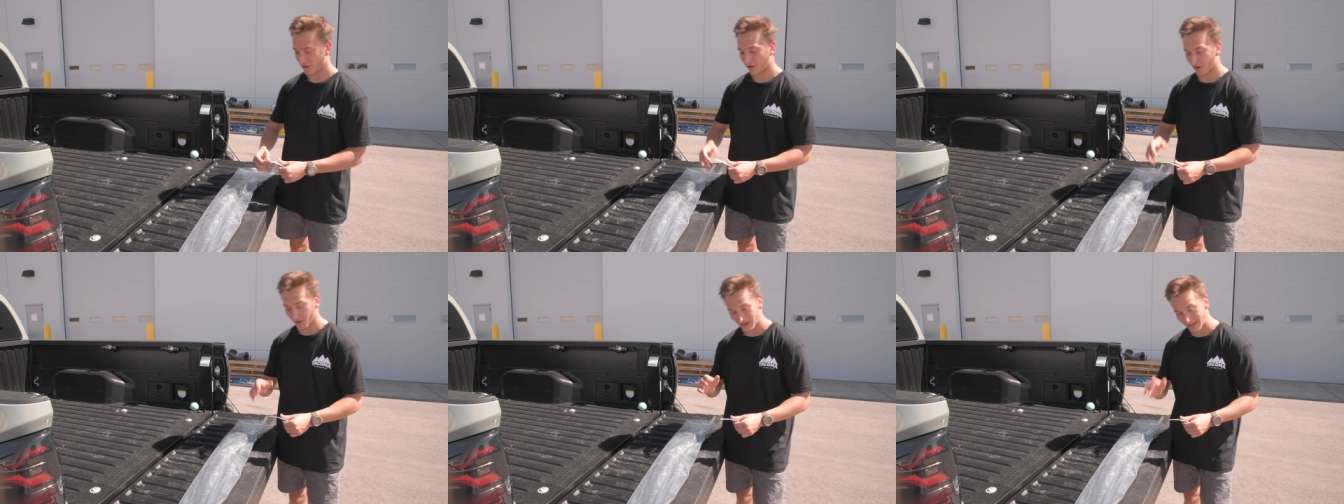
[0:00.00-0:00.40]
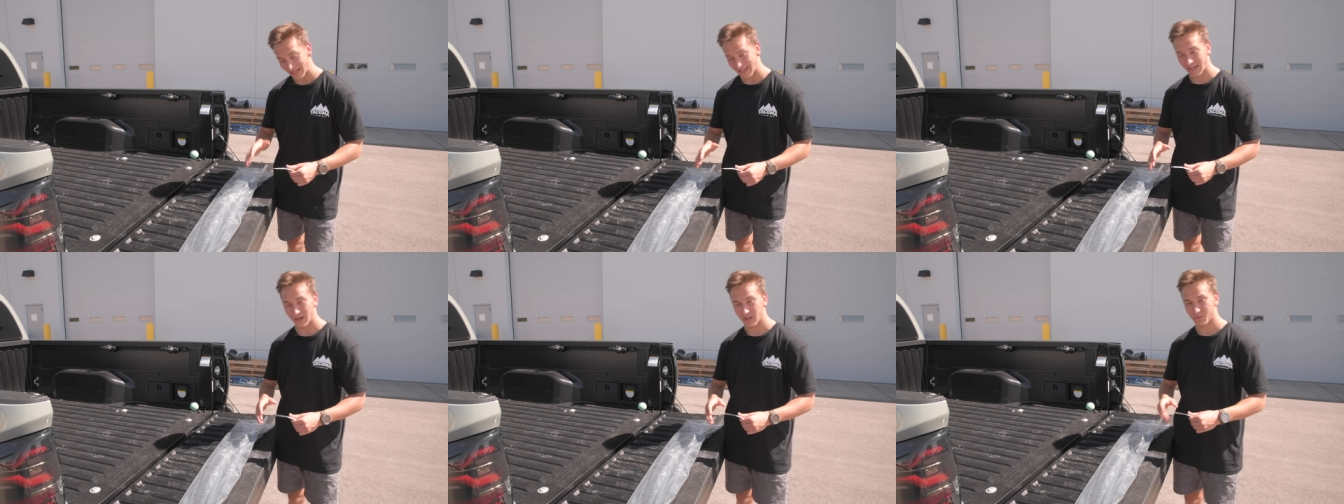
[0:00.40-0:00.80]
are our
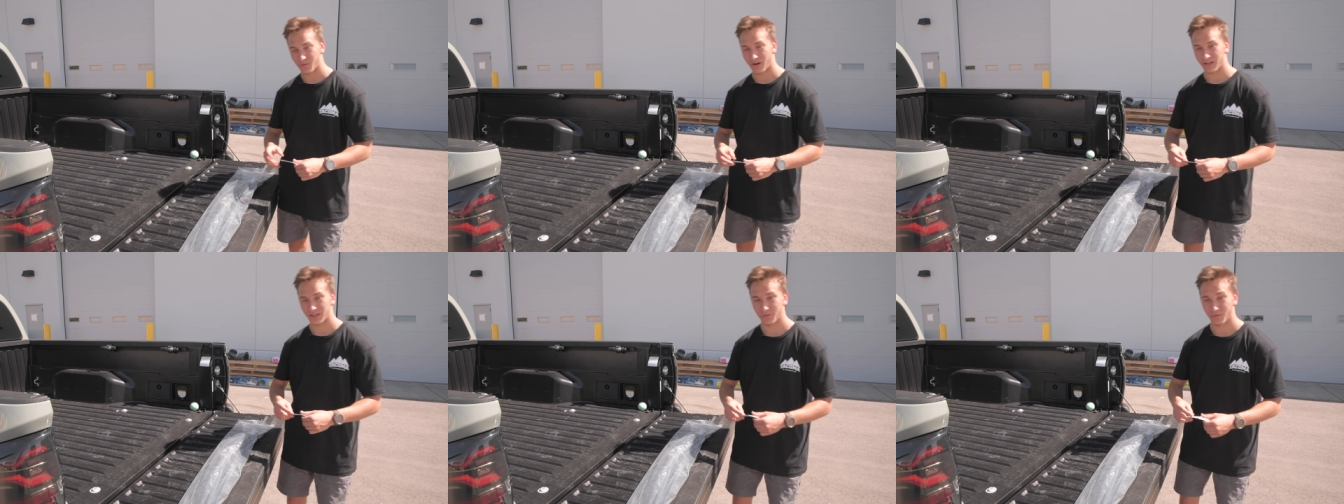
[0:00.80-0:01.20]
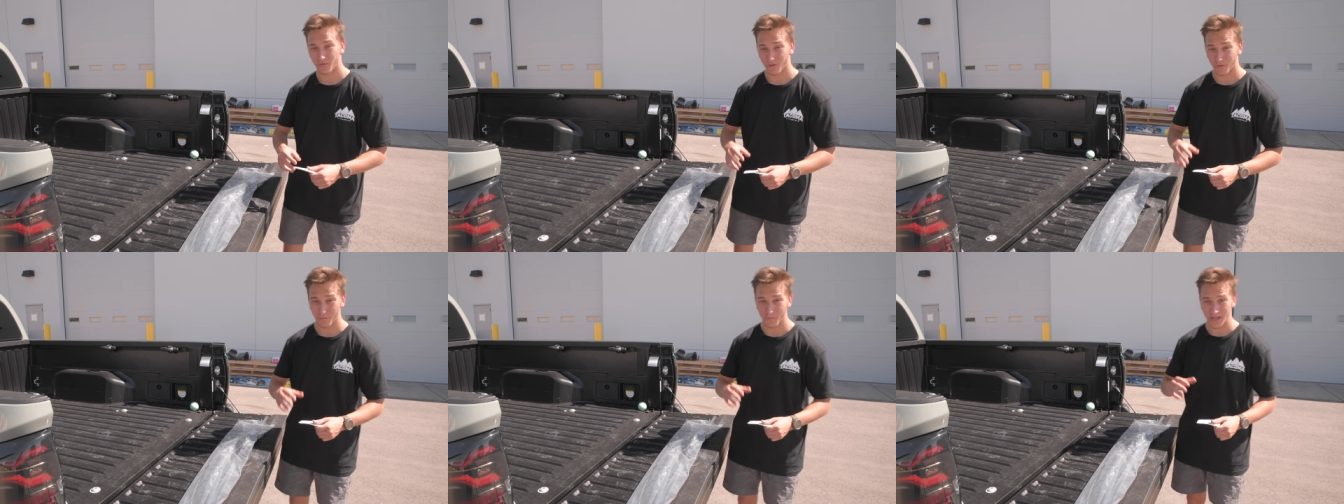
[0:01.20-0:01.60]
in-house products. So we
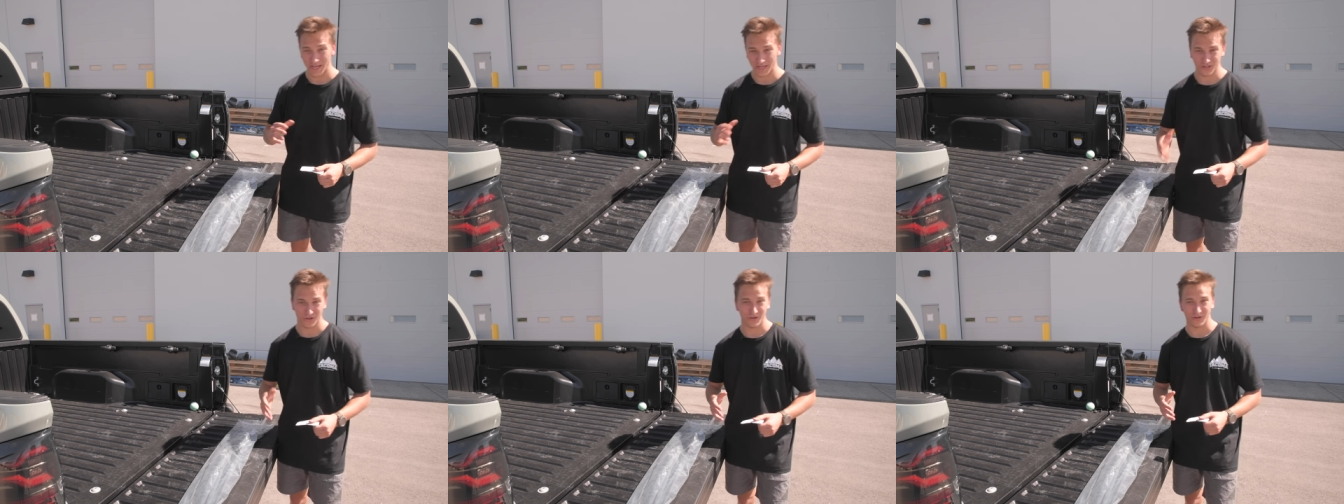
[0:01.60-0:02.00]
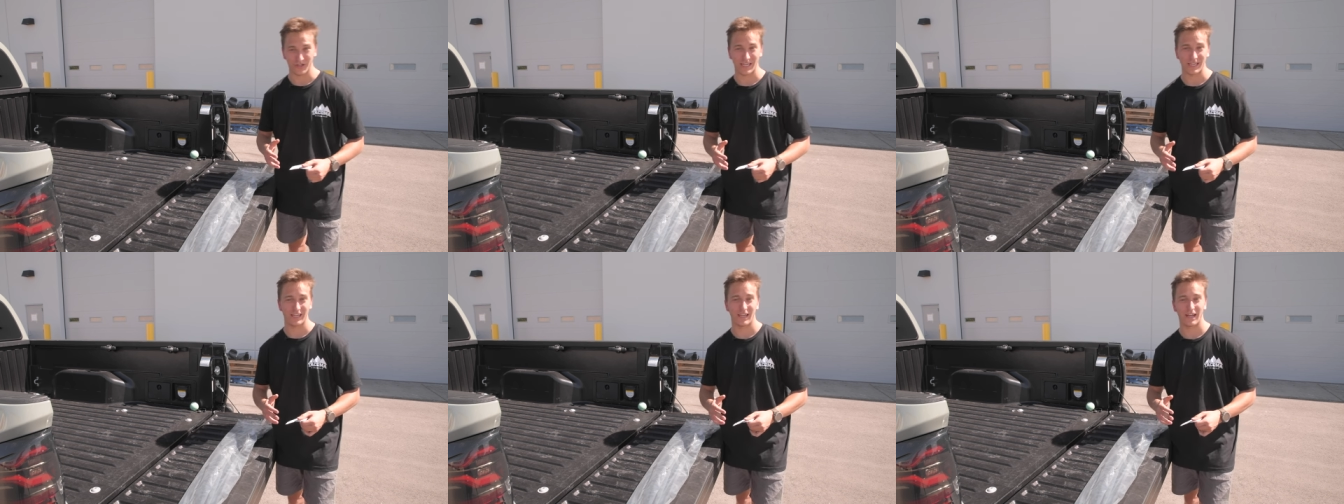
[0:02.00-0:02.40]
want to make sure they're
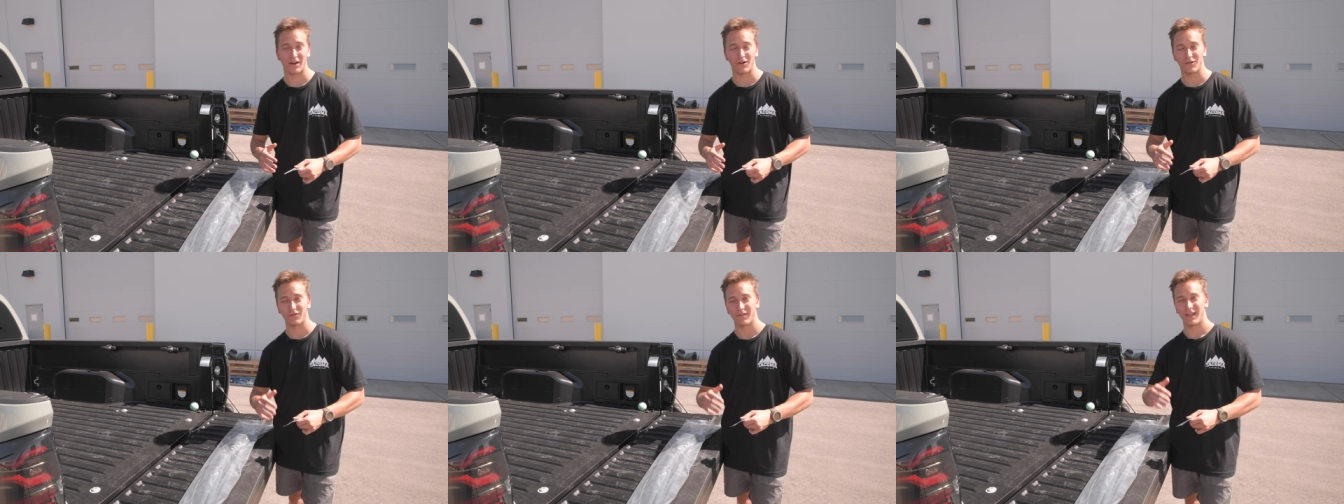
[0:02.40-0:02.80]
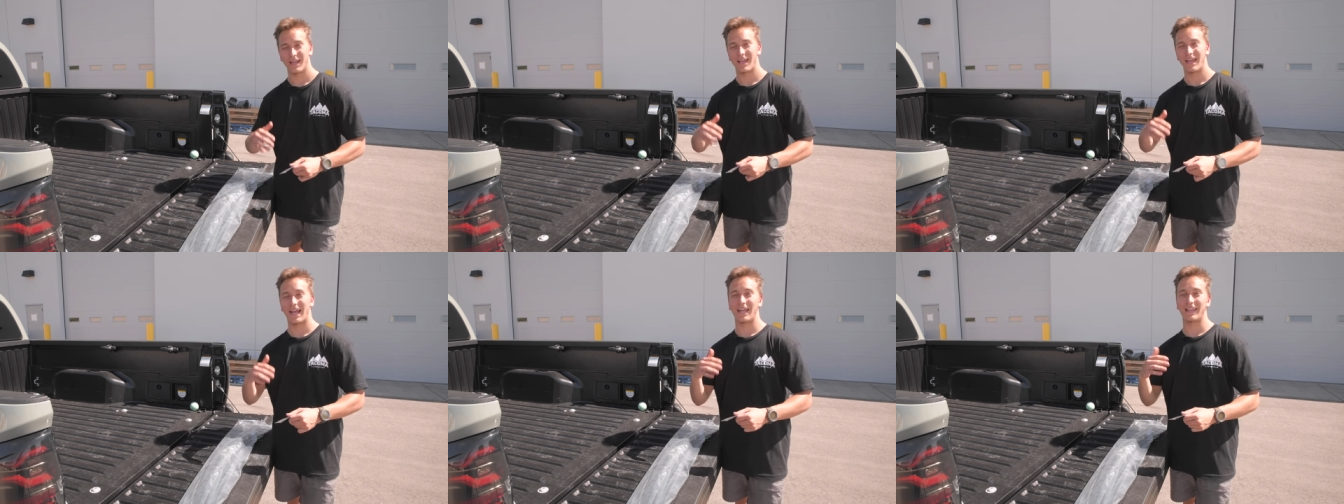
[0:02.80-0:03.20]
taken care of
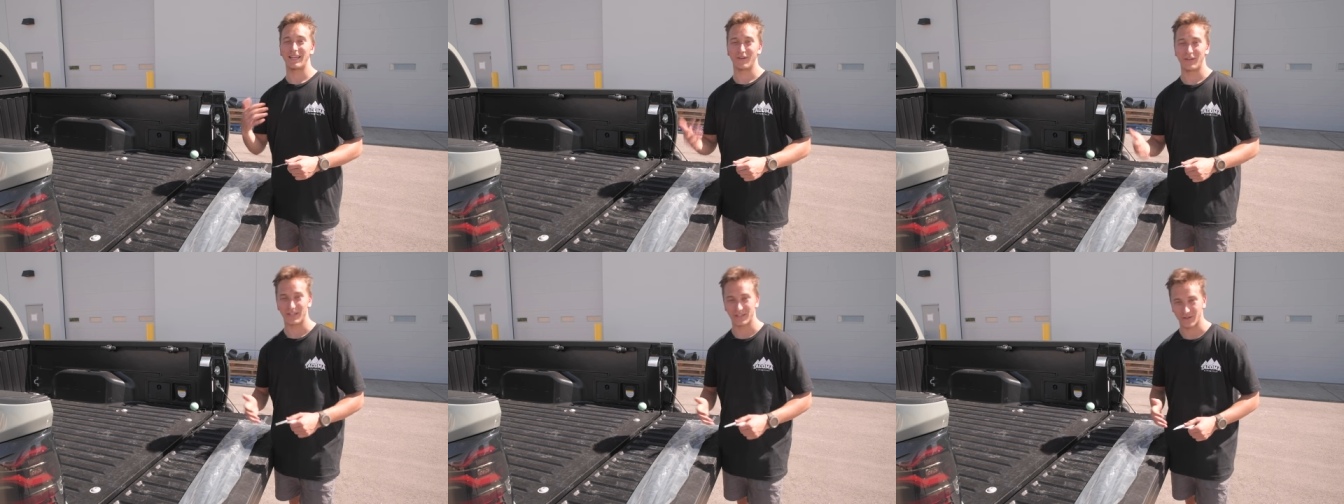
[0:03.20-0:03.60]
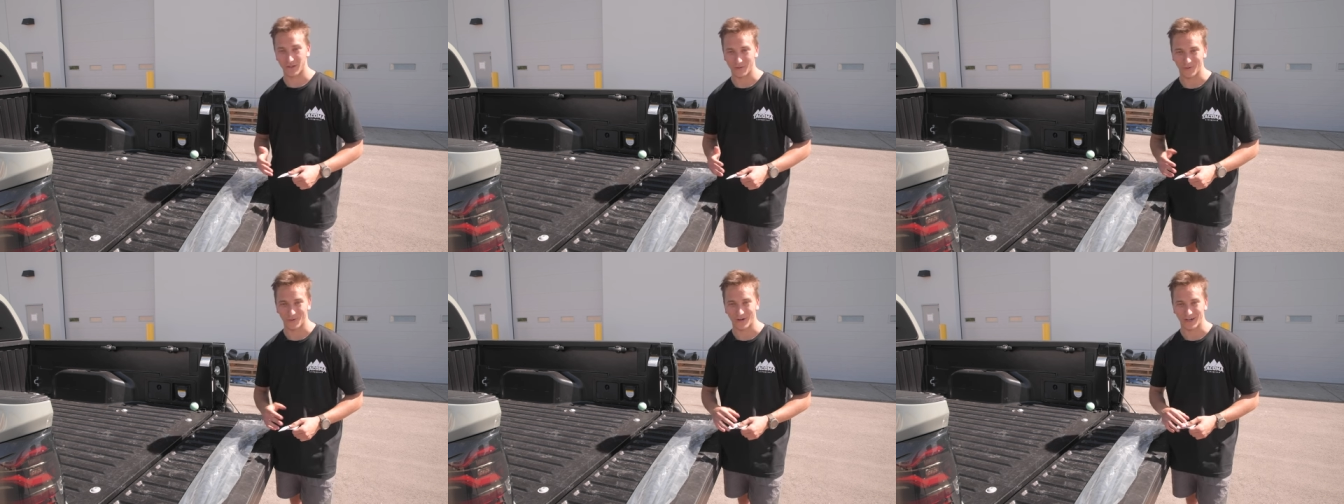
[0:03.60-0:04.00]
and that you can install
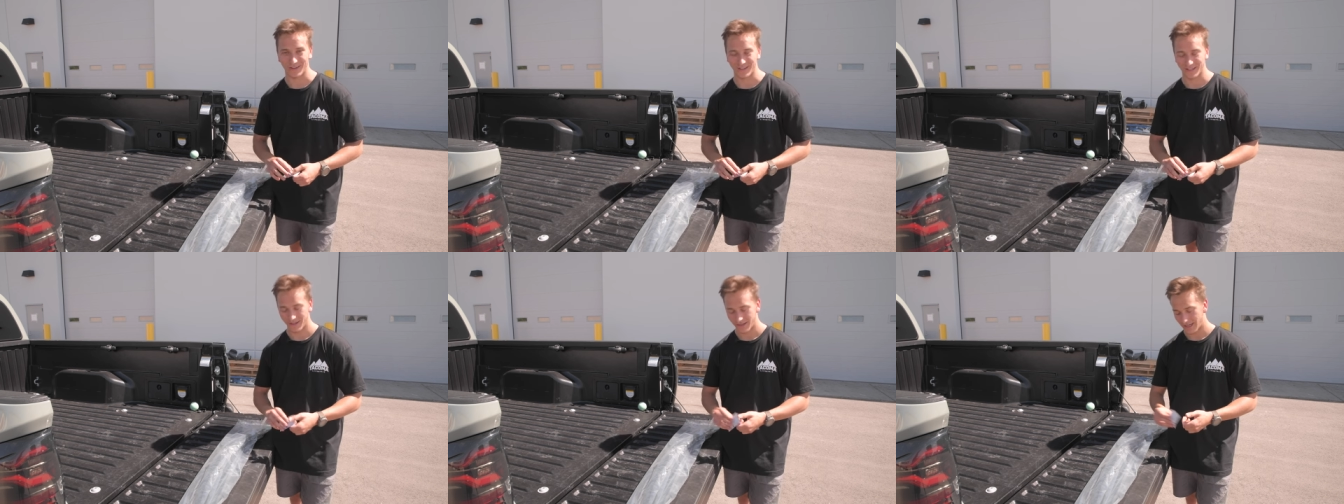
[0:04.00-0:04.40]
them correctly.